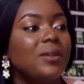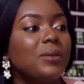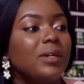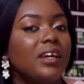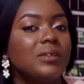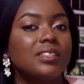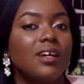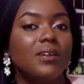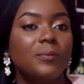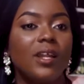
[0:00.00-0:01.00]
I know girls
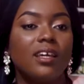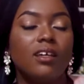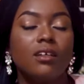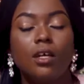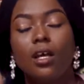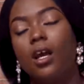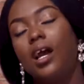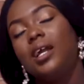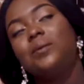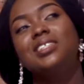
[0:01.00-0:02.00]
now. They be like,
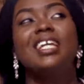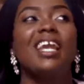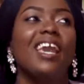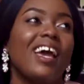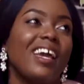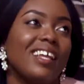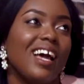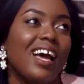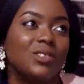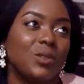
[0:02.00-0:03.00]
I don't want to date a guy that
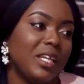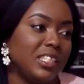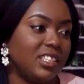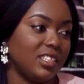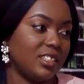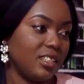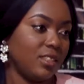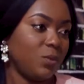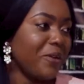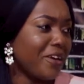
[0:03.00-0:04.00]
has so many
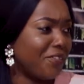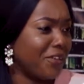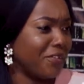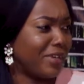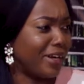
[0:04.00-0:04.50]
sisters. Why are you afraid of